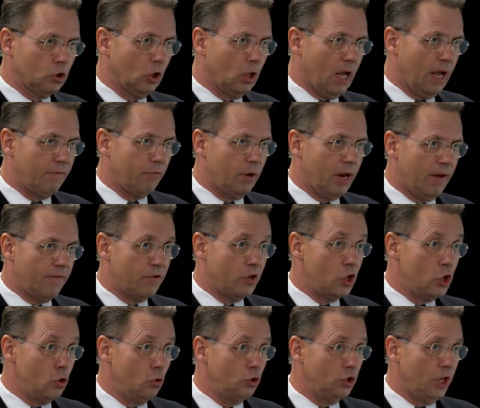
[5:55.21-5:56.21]
life would have a
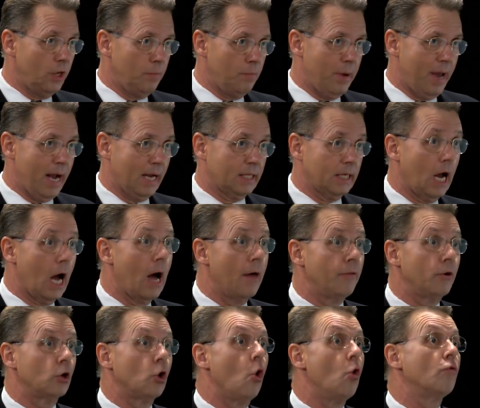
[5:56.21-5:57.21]
huge impact on
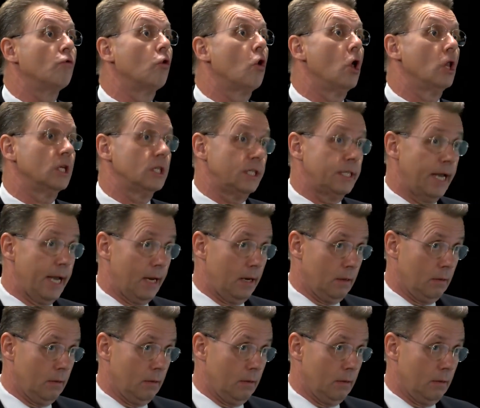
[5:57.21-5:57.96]
their overall estate.